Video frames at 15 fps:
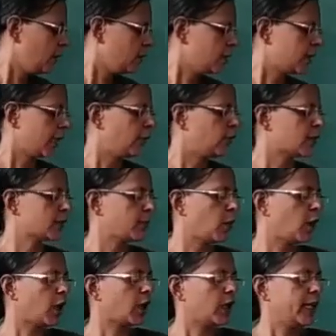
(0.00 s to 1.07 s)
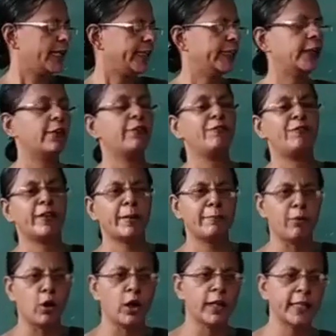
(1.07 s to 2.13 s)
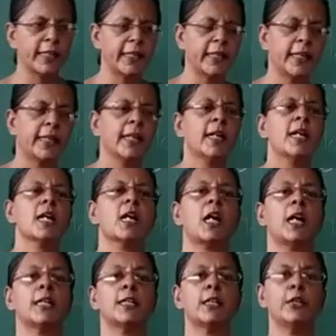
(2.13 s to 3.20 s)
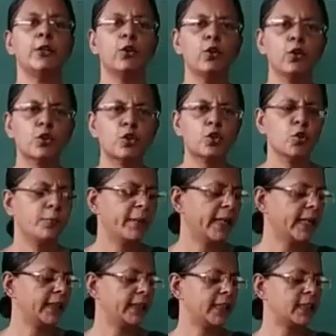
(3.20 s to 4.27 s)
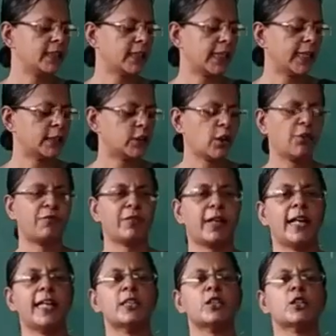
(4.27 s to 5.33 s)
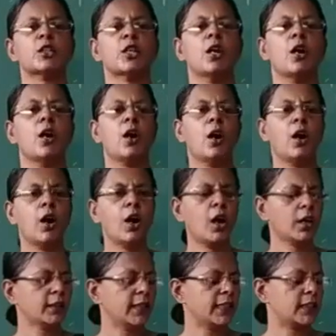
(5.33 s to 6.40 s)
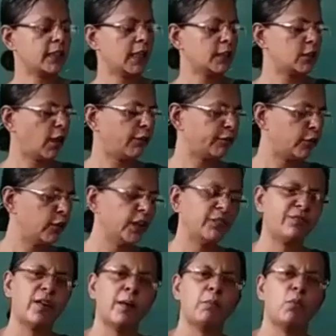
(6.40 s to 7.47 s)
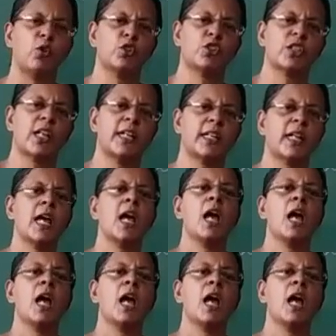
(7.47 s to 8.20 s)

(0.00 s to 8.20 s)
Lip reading: Say once more. Every body continues to be in the state of rest or the state of uniform motion